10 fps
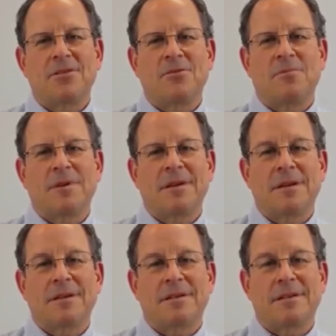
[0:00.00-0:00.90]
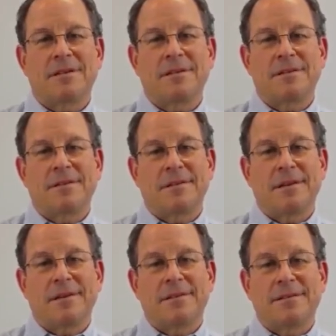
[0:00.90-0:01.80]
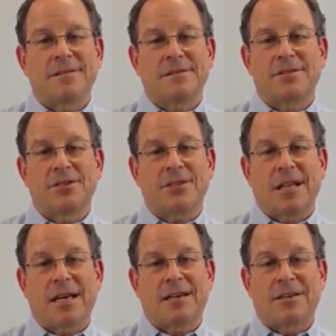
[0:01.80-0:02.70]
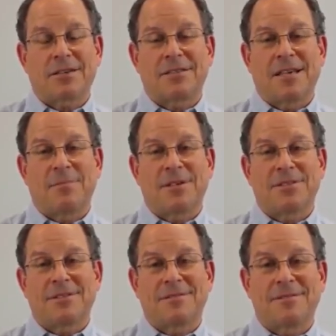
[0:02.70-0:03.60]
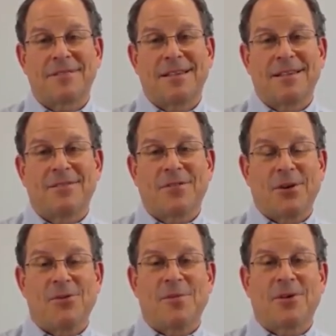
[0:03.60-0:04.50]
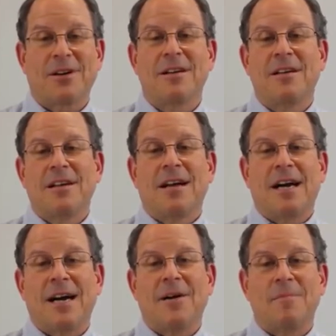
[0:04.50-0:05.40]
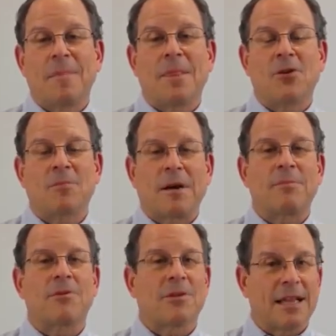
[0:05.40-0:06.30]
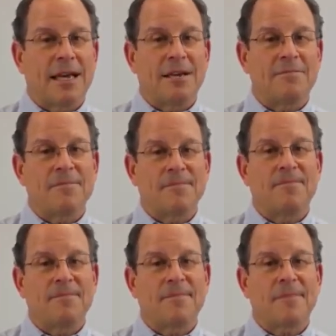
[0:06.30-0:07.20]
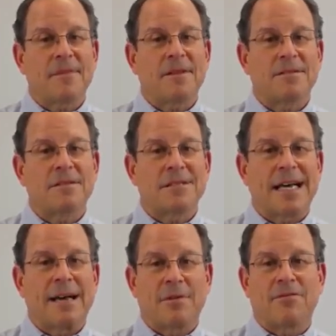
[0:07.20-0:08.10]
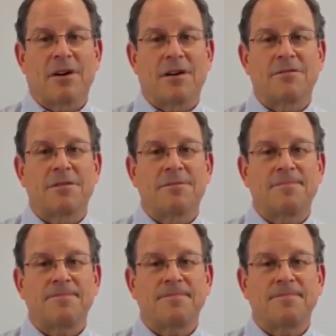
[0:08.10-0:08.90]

you just like duct tape is for the homeowner, you could probably relate to the time involved.